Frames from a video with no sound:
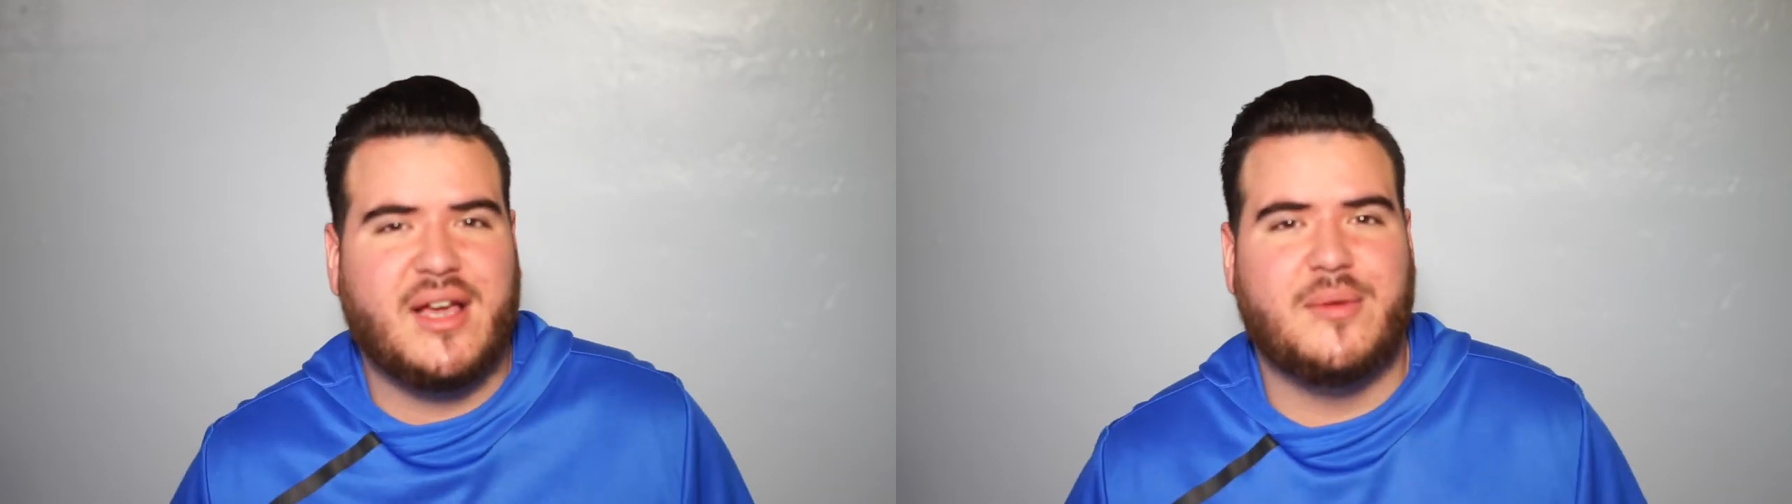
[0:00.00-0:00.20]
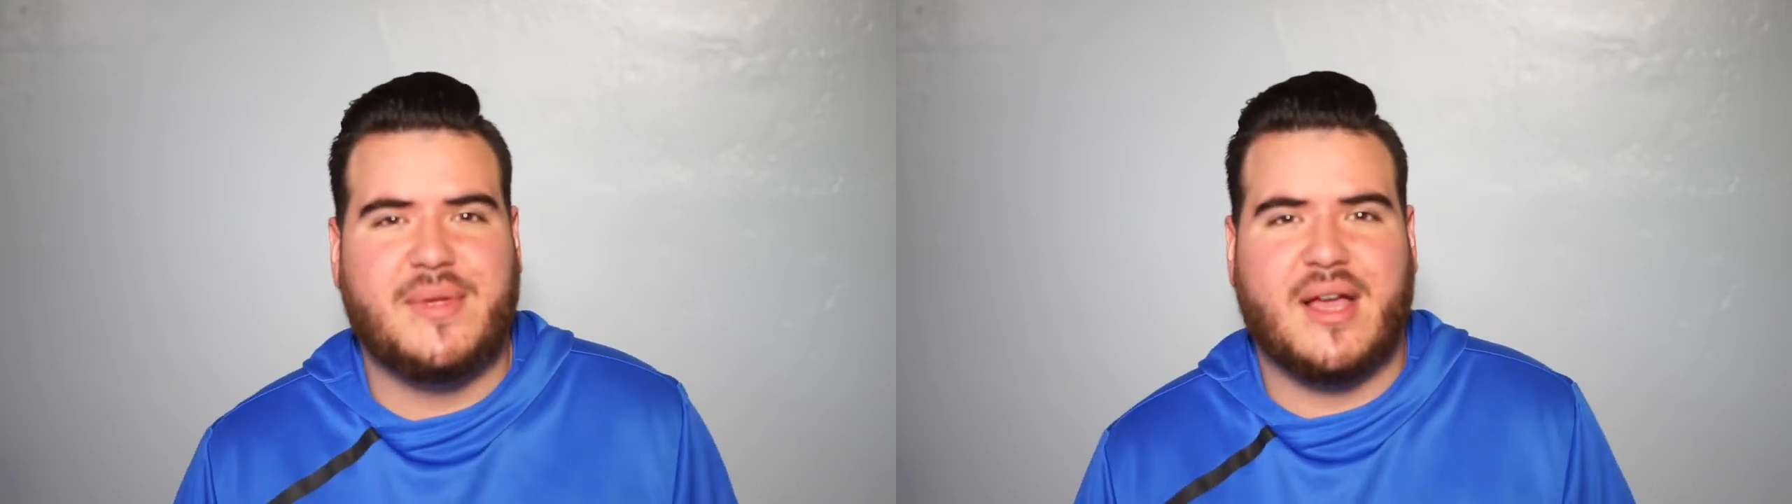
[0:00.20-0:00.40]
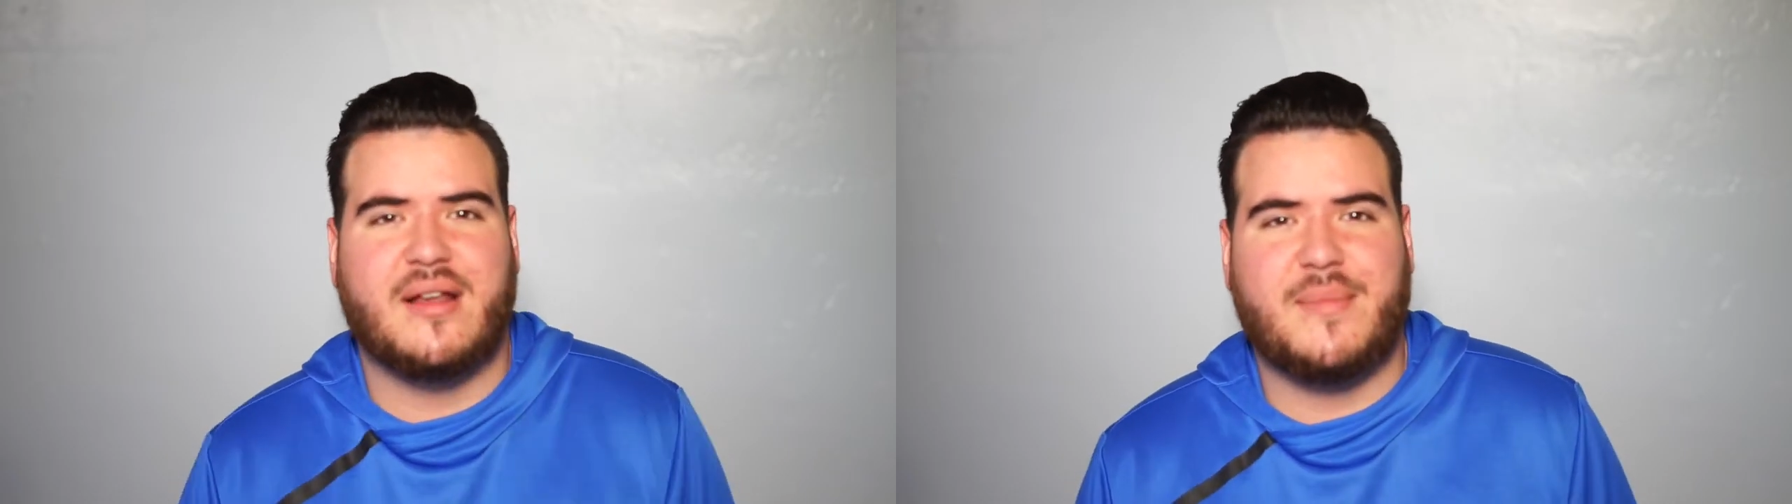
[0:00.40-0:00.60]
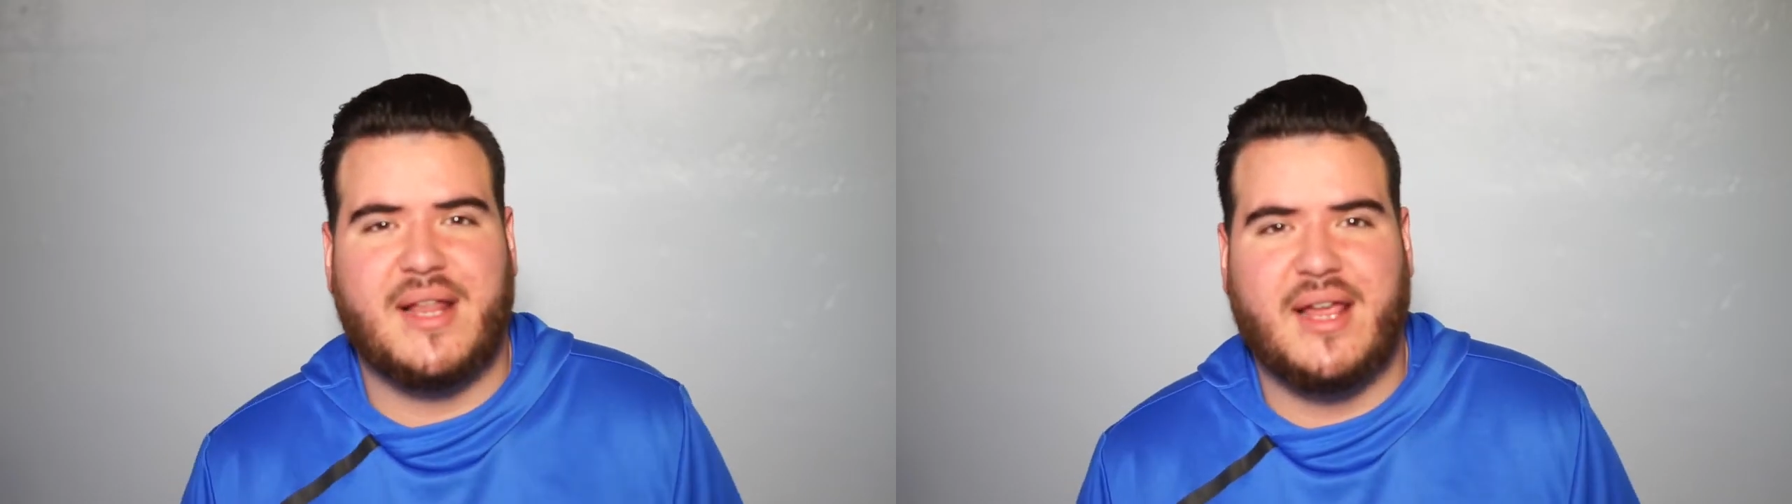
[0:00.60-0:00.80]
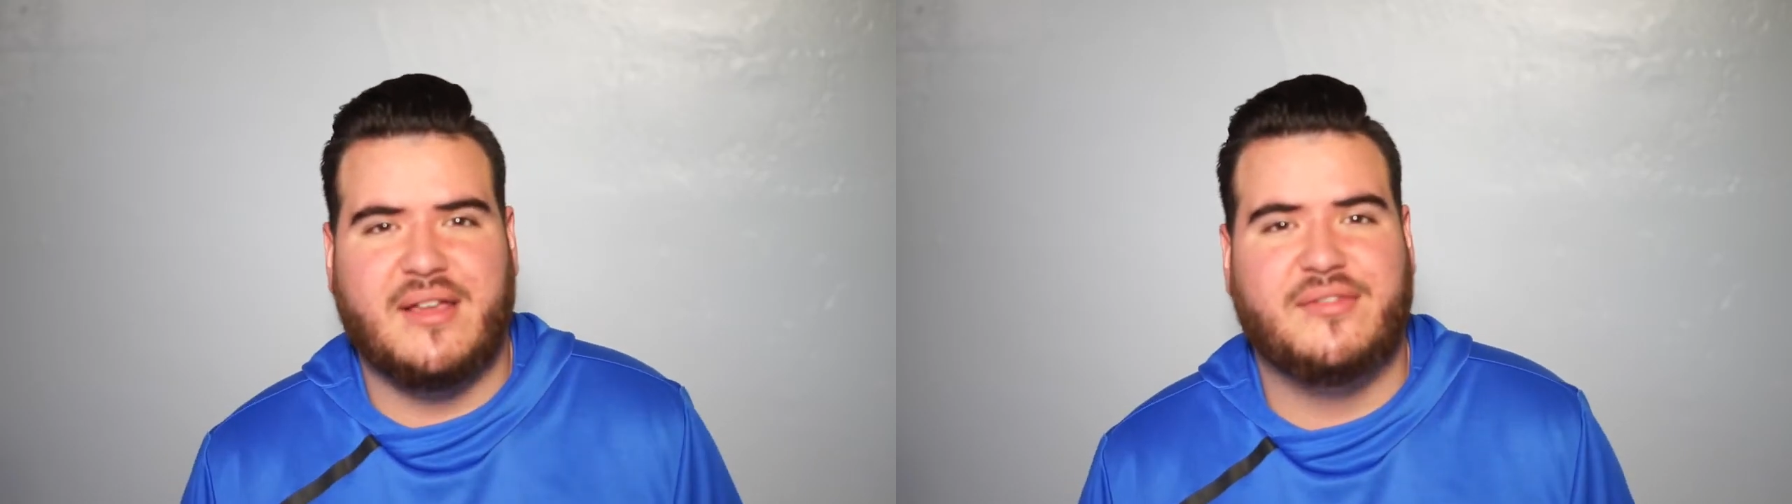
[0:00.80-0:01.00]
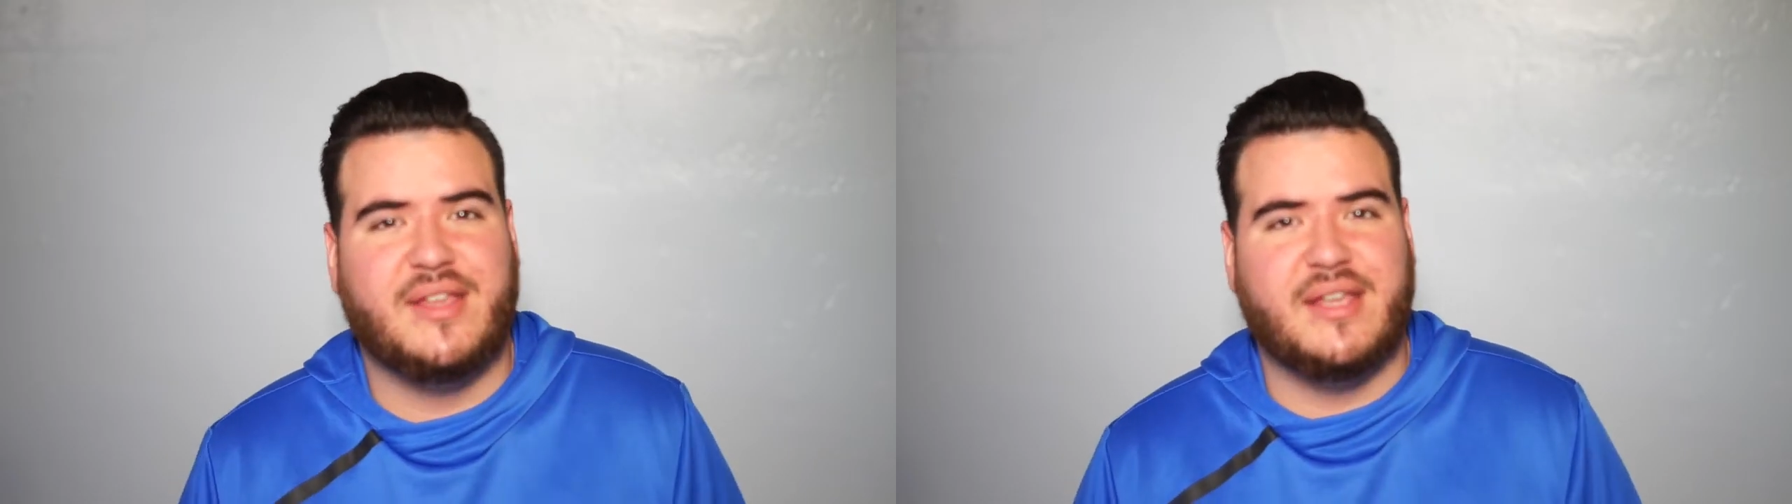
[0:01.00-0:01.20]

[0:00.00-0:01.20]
helped me out in my life